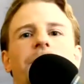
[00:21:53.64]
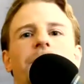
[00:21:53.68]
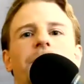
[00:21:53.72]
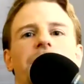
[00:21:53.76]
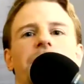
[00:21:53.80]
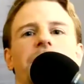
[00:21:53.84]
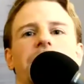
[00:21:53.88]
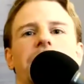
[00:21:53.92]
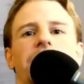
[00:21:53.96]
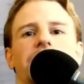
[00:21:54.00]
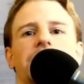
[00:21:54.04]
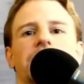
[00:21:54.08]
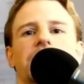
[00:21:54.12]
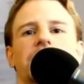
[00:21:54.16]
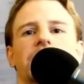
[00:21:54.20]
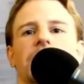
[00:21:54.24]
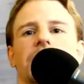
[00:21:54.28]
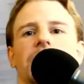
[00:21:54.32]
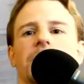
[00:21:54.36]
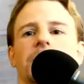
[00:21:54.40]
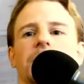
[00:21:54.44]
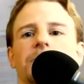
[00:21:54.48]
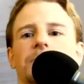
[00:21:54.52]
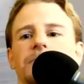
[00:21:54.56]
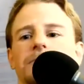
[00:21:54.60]
And that
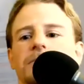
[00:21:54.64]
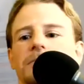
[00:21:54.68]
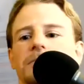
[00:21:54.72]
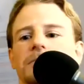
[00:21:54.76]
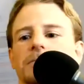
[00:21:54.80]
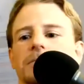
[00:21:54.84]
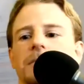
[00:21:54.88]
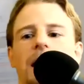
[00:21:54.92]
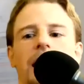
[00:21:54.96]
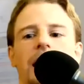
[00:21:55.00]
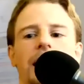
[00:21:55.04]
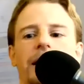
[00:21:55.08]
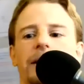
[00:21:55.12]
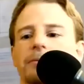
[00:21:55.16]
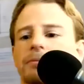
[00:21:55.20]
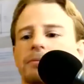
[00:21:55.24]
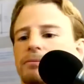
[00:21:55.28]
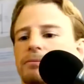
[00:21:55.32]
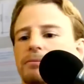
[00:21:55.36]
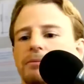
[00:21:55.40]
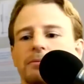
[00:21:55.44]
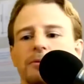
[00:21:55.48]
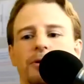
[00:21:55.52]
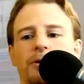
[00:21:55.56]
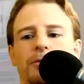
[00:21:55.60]
um, I
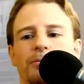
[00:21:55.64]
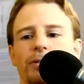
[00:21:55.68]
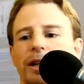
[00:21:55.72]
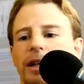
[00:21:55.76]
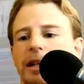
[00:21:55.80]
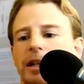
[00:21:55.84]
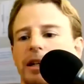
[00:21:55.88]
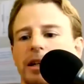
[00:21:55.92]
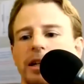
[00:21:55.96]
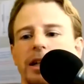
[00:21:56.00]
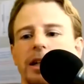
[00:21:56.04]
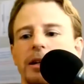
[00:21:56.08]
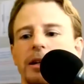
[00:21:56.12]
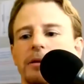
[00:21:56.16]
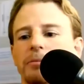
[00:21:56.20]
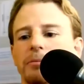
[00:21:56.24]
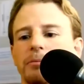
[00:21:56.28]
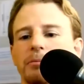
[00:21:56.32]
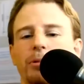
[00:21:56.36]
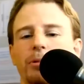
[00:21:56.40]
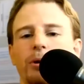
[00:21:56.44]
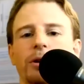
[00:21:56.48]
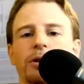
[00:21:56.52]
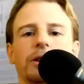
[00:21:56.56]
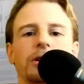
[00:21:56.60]
completely
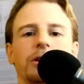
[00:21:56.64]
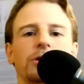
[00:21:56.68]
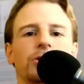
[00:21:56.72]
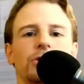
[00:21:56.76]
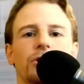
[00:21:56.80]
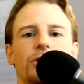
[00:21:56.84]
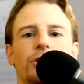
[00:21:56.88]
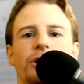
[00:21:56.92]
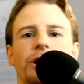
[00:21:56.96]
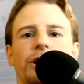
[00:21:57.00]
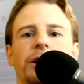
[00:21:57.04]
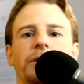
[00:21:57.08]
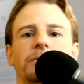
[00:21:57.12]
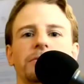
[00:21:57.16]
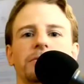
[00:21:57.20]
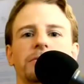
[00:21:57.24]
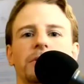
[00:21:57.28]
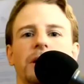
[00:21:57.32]
bought the story.